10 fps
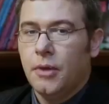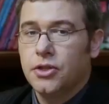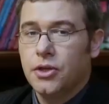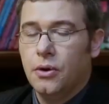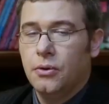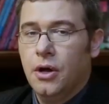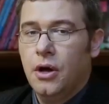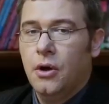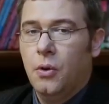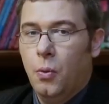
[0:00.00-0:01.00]
So
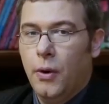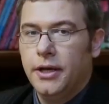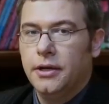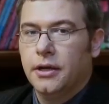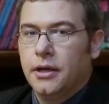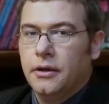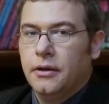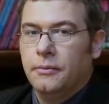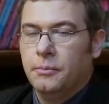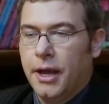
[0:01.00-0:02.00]
when
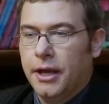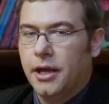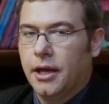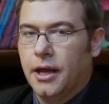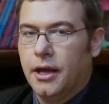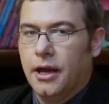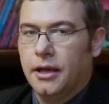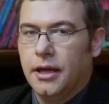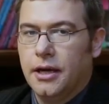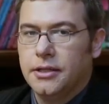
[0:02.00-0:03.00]
making
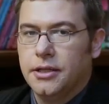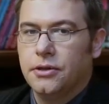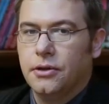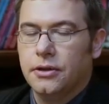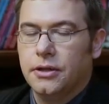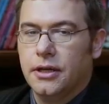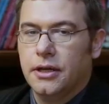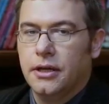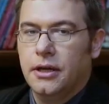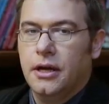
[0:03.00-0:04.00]
analysis on
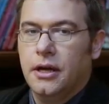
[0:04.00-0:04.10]
the